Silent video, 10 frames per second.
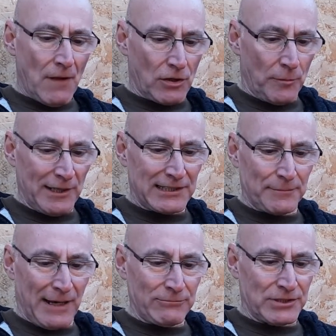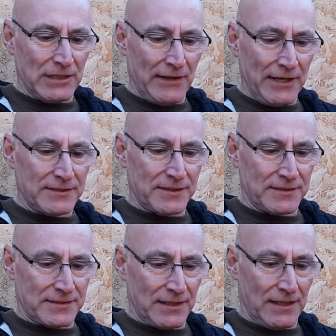Got my little bounty of eggs.
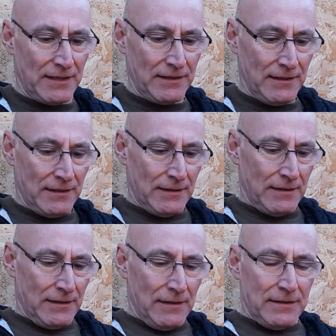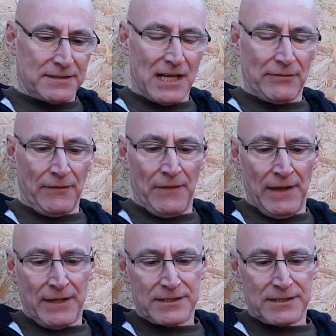There's 7 there,